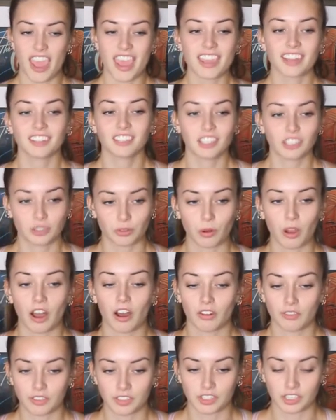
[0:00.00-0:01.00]
8 to
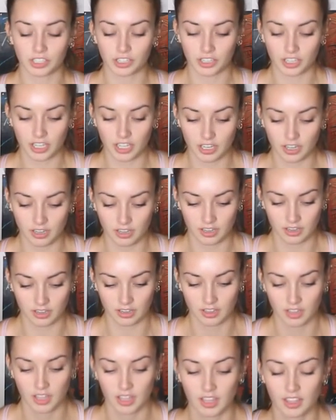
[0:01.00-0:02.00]
12 is a good
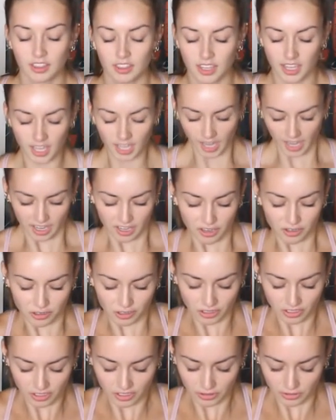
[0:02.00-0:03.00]
thing. I
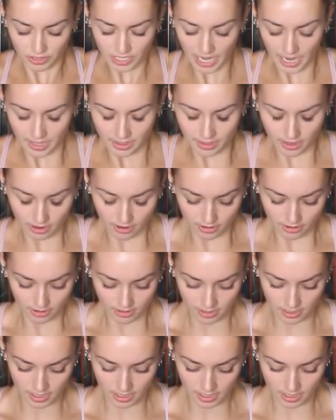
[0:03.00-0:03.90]
usually do 10 though.